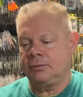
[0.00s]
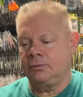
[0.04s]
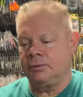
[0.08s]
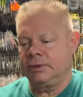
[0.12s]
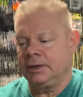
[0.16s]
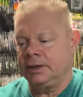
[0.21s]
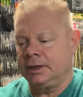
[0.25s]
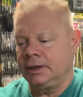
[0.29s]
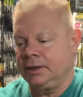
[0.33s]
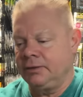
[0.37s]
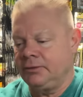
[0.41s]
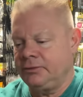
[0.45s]

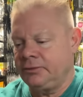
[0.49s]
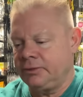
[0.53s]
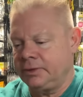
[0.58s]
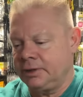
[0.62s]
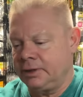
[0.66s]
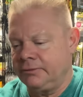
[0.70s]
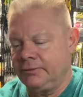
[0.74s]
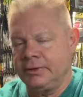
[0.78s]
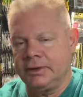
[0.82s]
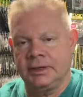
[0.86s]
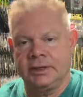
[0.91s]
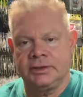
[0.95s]
Warehouse that I
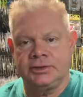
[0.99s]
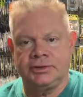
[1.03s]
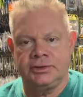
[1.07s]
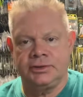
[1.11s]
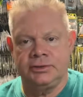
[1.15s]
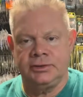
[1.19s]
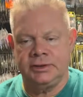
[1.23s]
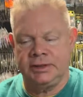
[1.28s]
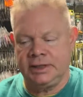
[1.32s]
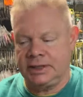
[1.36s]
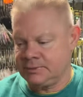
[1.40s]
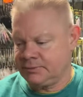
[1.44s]
figured I'd show
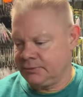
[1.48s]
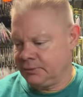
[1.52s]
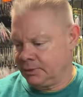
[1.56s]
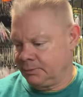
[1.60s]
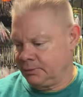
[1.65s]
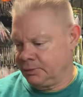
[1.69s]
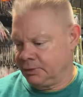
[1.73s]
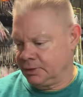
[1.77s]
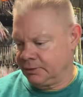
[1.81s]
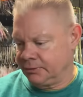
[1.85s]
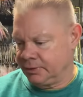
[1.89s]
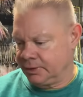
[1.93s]
you guys before I
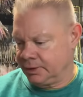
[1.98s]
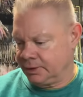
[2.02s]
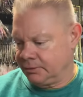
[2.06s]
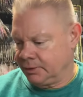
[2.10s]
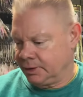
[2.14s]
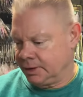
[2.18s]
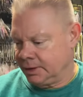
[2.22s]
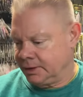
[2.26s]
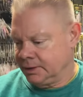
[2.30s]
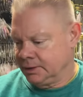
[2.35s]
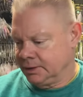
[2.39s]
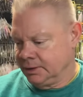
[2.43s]
put everything
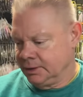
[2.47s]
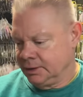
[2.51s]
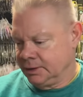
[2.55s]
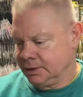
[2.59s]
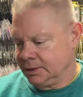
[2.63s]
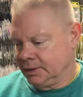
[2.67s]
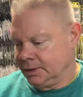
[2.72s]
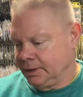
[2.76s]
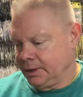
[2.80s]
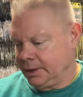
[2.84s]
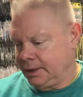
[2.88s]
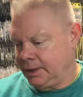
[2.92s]
away.
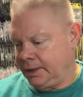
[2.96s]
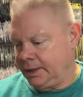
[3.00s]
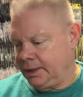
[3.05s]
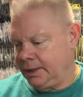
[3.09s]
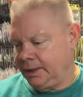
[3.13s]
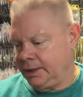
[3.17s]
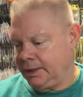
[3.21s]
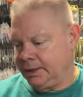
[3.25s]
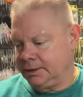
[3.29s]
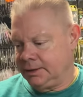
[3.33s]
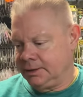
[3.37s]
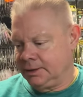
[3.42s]

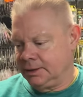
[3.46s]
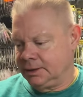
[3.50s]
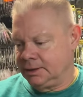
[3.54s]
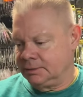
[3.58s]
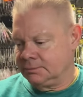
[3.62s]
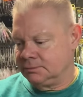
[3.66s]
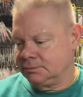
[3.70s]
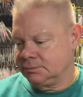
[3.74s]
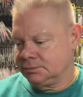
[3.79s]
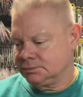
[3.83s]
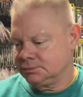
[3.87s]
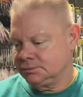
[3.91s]
And
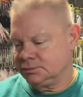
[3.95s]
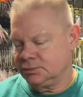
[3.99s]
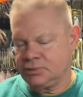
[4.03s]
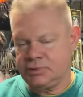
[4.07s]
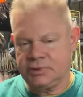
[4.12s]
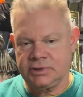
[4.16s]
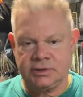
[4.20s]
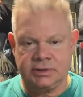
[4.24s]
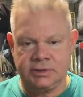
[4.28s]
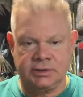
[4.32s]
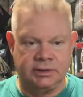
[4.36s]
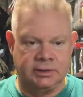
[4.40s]

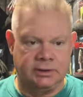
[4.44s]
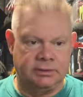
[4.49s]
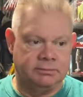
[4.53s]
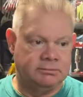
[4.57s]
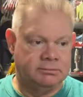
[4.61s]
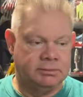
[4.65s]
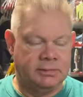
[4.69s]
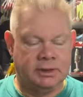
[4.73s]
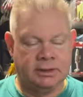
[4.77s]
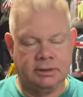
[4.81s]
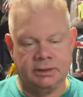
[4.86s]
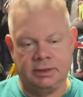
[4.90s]
just a
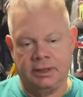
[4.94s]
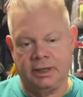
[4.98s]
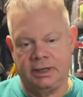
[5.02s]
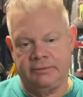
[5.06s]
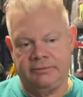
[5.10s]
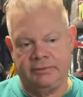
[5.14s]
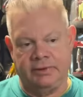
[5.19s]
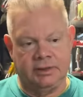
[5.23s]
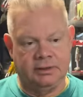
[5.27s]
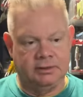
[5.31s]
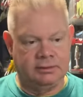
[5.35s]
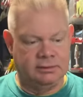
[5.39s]
kind of
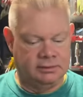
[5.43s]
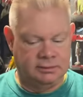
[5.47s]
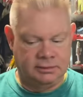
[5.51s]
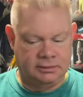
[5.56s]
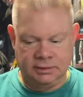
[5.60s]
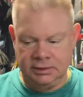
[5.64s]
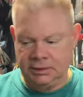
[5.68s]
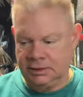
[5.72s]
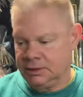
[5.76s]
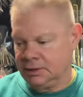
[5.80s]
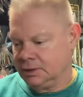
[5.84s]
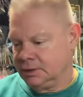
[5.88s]
a
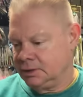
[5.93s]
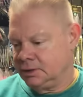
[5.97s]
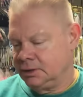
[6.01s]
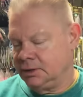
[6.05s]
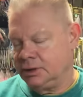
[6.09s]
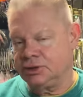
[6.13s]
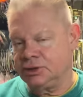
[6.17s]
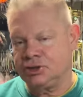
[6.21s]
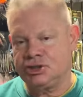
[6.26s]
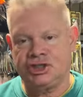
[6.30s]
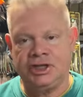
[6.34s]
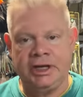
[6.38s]

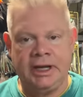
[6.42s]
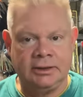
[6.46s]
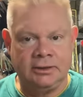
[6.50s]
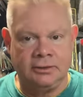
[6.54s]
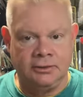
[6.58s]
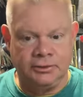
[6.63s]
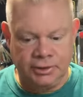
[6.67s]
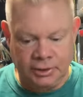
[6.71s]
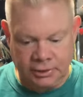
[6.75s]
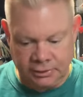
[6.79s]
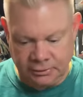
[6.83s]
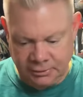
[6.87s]

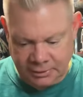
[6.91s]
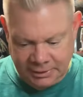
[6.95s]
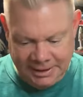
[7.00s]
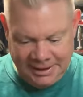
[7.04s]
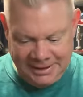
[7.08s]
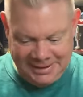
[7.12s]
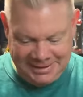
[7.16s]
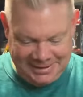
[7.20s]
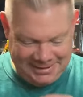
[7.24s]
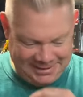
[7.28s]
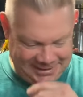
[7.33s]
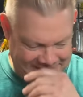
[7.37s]
channel note,
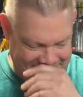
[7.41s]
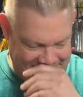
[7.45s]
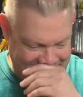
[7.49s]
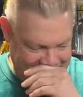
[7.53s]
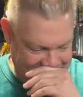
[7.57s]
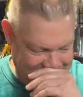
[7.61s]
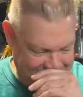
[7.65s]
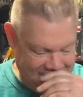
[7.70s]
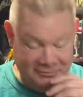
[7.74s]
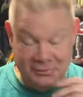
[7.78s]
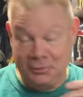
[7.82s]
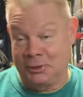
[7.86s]
if
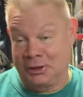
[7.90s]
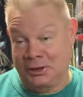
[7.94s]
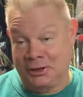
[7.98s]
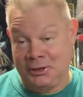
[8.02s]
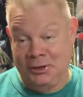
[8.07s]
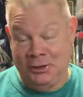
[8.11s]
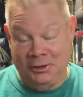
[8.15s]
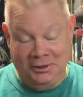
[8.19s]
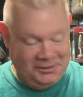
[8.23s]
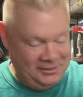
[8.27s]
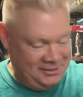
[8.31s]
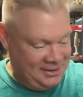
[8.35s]
you want to
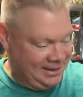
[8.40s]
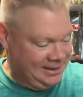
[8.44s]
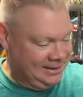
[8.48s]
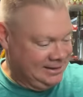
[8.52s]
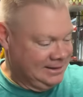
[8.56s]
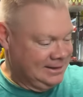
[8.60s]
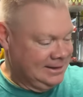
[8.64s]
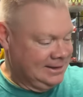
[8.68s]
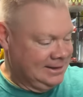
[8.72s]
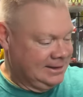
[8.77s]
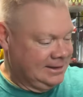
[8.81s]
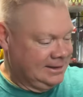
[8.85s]
call it that.
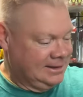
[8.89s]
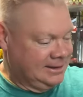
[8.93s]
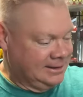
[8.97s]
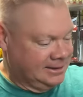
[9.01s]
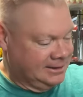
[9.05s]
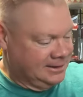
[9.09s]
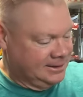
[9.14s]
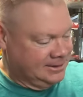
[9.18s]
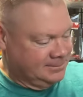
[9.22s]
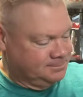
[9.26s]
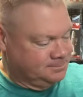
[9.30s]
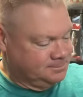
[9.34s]

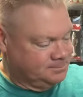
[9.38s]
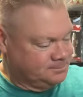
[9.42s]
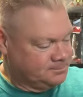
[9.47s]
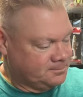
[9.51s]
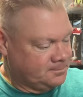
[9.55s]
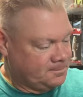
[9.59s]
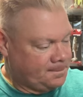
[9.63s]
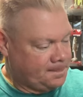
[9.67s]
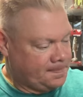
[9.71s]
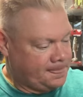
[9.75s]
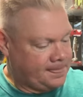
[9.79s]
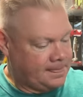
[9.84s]

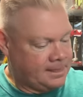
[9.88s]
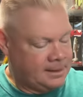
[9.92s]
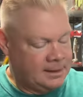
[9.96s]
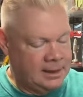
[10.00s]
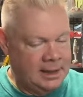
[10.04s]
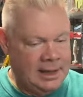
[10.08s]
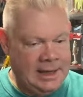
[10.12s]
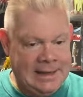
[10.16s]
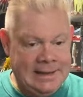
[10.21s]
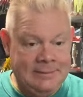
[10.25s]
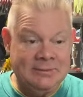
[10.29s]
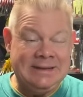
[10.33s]

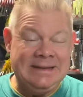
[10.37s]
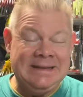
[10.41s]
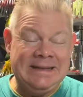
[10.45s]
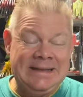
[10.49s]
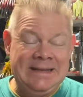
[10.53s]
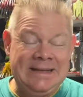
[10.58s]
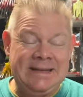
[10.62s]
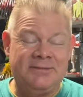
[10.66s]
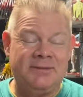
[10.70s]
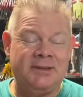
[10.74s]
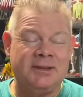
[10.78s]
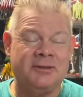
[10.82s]
I am
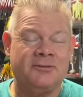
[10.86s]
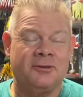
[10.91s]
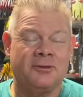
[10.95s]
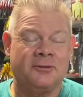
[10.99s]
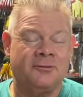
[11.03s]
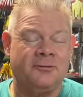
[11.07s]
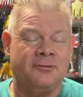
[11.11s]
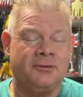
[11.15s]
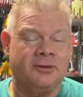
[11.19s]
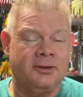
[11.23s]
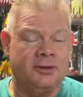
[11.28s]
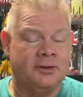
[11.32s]
leaving for
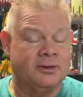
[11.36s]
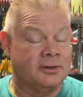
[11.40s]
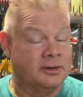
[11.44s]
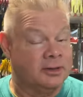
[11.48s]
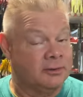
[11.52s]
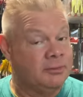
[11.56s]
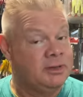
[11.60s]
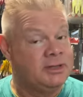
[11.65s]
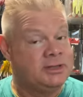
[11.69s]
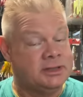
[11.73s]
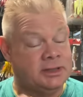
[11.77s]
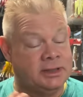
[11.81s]
Florida.
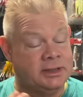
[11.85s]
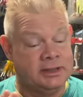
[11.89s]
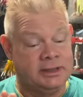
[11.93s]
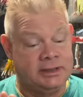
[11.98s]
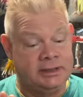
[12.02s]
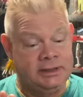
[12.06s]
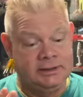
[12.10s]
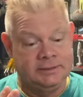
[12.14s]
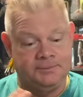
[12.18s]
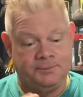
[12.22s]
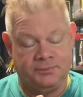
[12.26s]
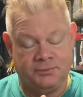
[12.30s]

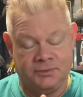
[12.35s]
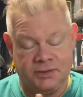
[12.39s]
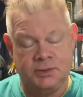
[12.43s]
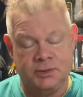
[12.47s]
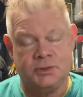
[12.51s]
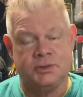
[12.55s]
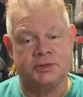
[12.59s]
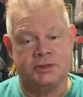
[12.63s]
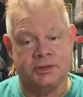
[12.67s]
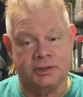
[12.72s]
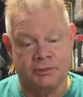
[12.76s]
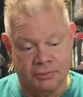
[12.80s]
Originally, this
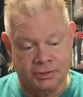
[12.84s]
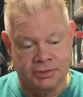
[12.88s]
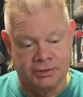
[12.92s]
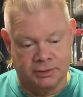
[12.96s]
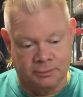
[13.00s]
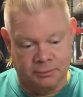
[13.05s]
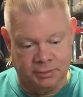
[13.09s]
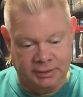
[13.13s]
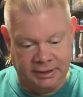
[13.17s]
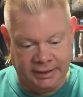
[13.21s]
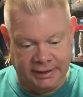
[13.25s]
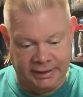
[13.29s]
was the
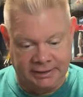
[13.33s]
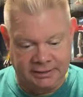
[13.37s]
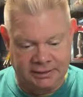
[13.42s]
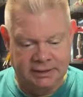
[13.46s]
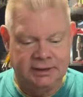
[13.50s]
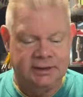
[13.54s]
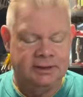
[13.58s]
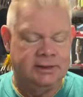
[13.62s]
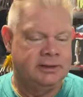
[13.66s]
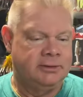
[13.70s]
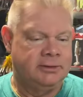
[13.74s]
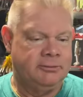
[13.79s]
original plan.
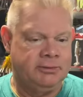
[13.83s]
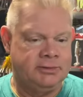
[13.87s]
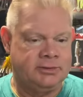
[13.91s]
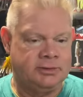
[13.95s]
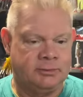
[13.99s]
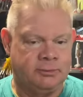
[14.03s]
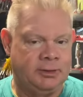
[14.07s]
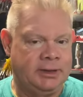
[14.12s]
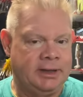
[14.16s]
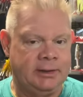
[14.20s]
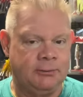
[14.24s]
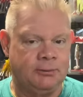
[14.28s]
The original
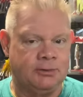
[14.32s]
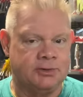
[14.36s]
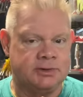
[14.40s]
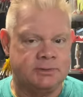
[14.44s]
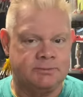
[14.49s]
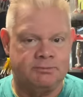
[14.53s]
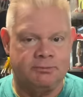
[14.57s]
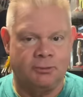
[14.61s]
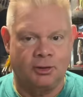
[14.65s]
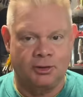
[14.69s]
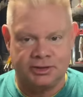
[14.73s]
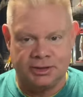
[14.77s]
plan was
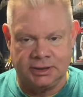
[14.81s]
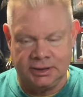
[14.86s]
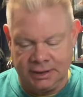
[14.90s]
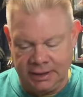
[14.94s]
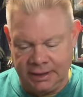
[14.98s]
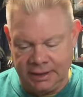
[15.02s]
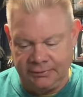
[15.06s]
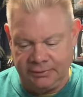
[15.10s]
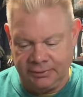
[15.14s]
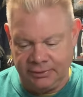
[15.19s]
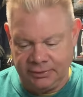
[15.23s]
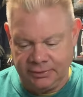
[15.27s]
March
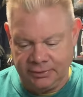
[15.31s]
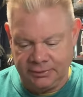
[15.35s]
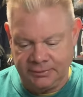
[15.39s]
11th.